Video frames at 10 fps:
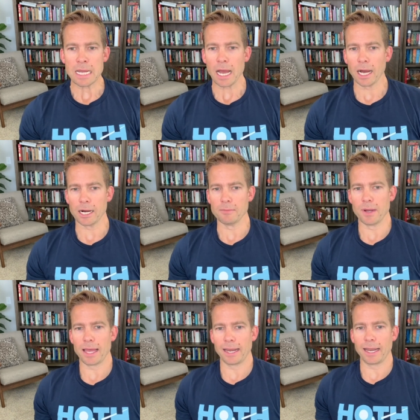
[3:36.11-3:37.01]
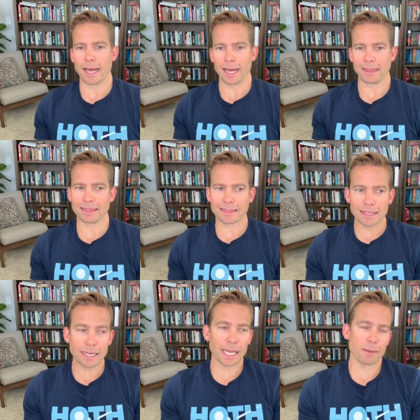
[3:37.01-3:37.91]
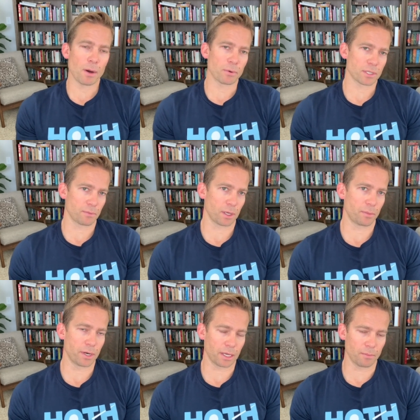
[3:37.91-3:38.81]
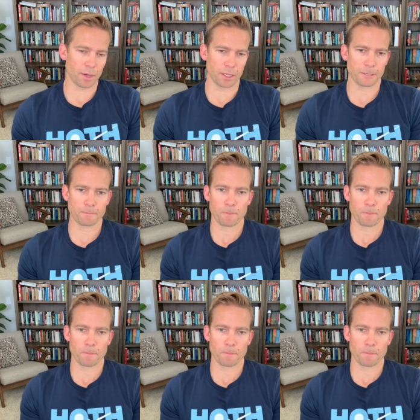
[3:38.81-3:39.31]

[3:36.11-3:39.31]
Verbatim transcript: And I think I came up with something pretty compelling,